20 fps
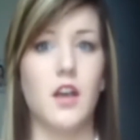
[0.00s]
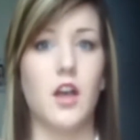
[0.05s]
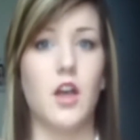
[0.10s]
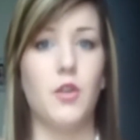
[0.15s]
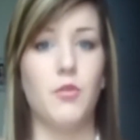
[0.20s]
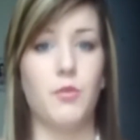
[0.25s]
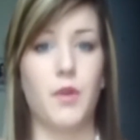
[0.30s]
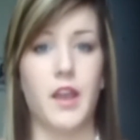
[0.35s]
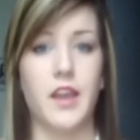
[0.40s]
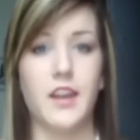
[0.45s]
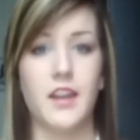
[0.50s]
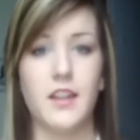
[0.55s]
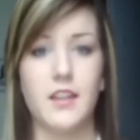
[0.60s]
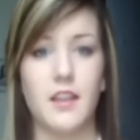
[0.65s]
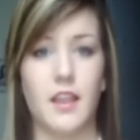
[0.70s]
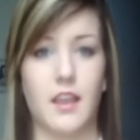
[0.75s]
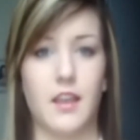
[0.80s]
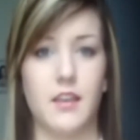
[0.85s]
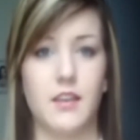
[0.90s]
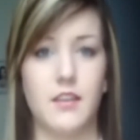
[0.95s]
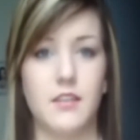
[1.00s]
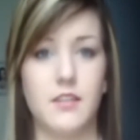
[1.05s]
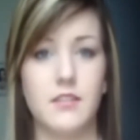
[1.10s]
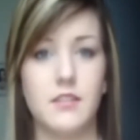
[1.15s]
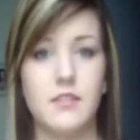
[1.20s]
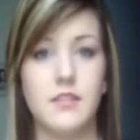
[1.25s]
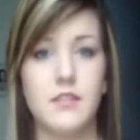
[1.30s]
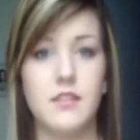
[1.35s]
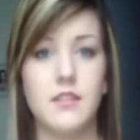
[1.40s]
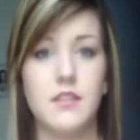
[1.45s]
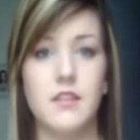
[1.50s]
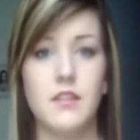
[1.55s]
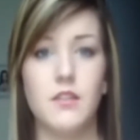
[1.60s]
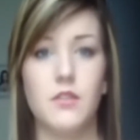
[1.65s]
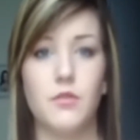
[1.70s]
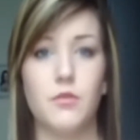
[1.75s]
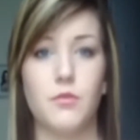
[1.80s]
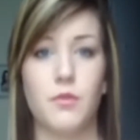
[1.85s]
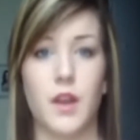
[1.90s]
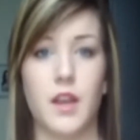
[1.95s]
I'll write it like
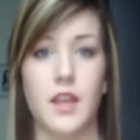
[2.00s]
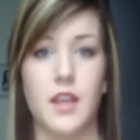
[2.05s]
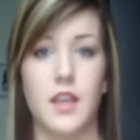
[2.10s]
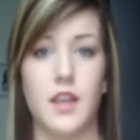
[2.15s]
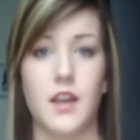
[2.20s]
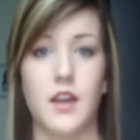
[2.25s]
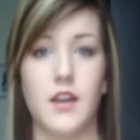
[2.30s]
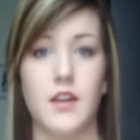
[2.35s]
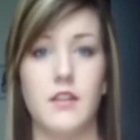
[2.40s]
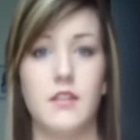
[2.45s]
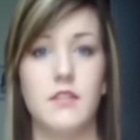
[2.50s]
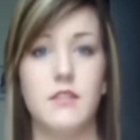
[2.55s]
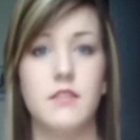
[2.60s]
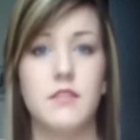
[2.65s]
right here.